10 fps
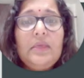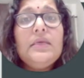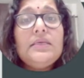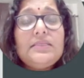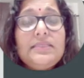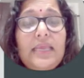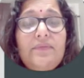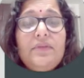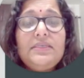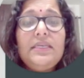
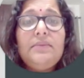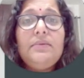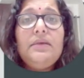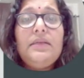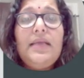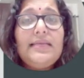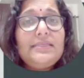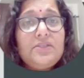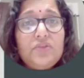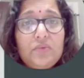Save the table
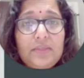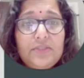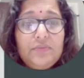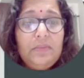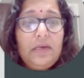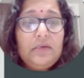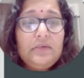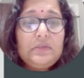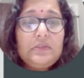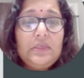as students
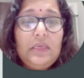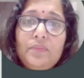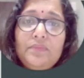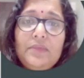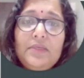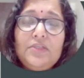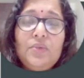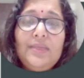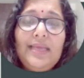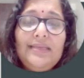marks. That is,
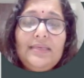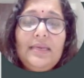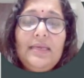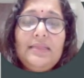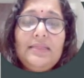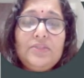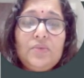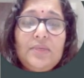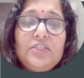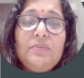you'll get the
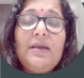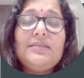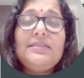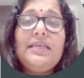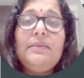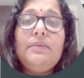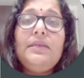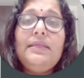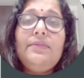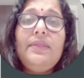students marks table
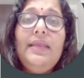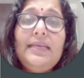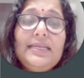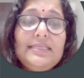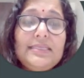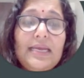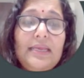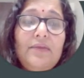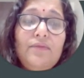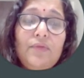in the
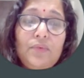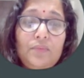design view.